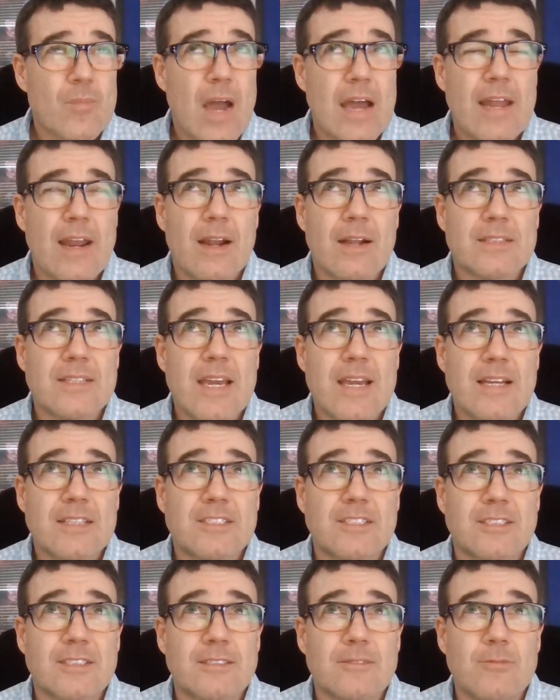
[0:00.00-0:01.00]
and I
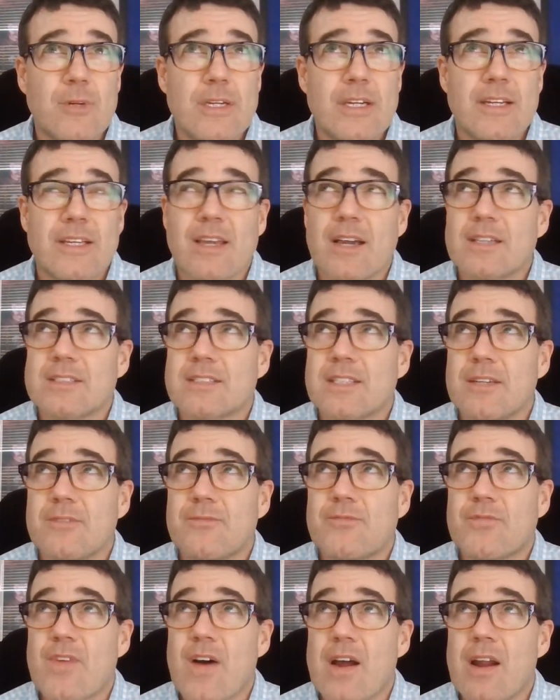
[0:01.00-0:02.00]
guess, when did Gus get
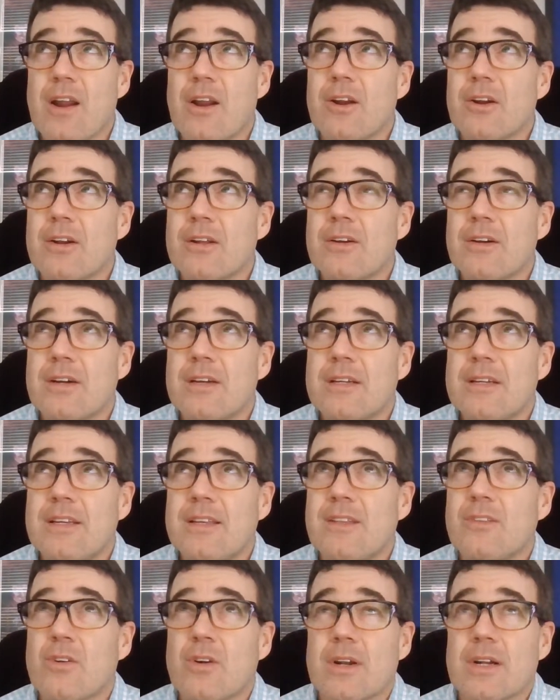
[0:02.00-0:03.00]
fired?
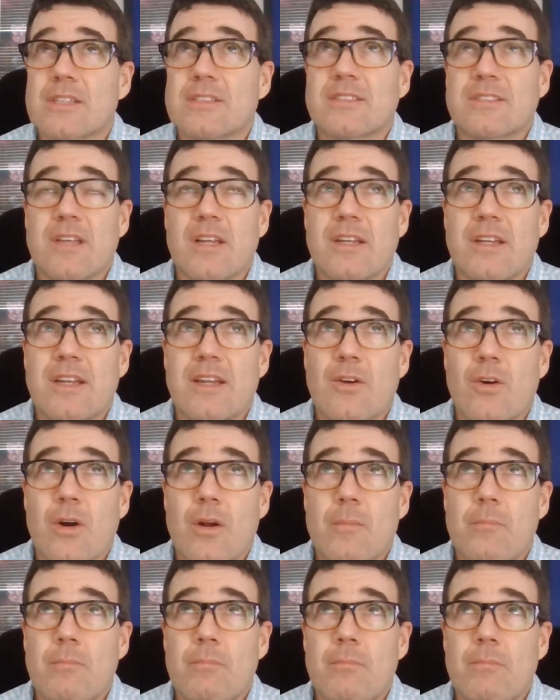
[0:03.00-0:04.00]
Either on a Sunday or
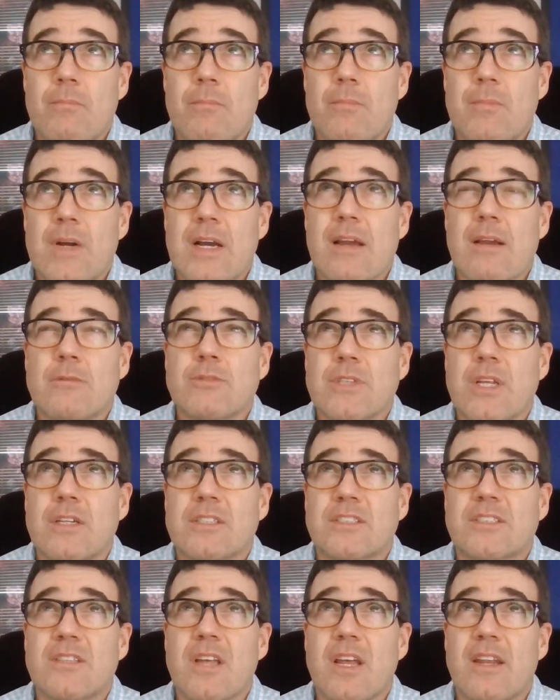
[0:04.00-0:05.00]
it was on a
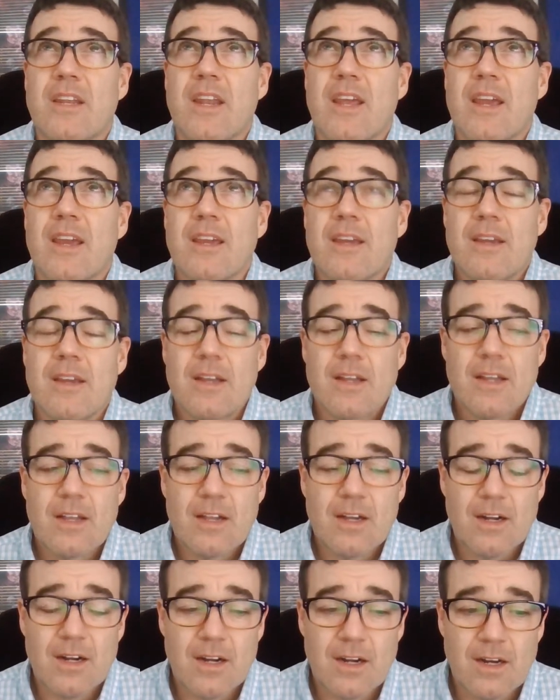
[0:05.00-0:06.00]
Sunday.
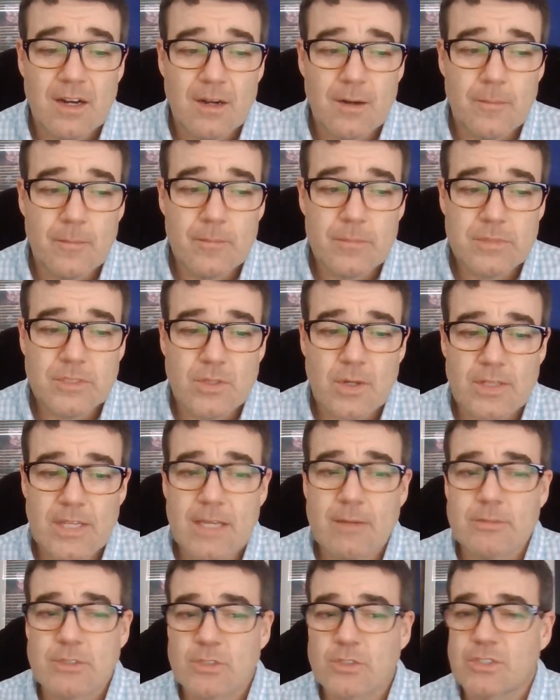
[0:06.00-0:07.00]
So I
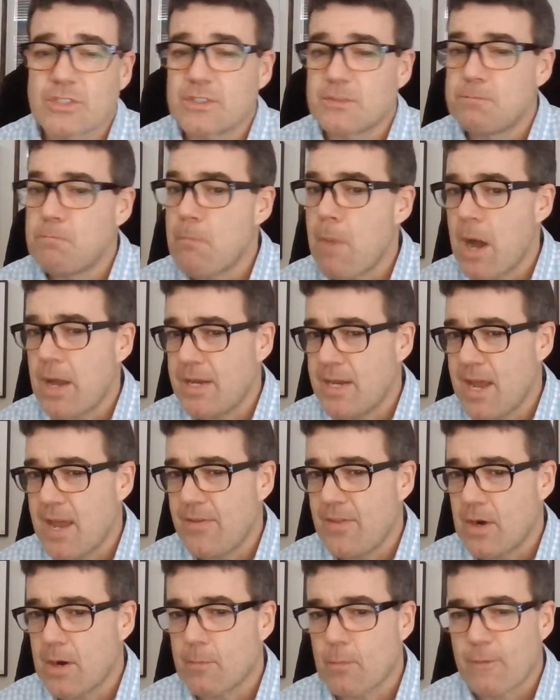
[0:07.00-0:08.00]
think it was this
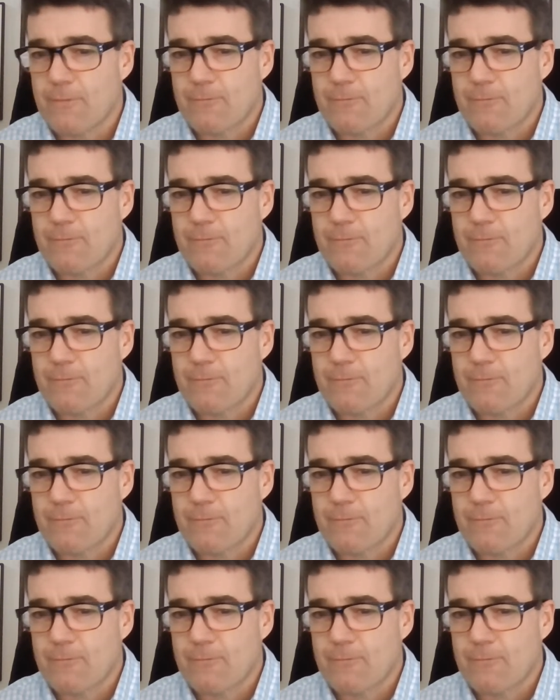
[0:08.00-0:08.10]
Monday that I'm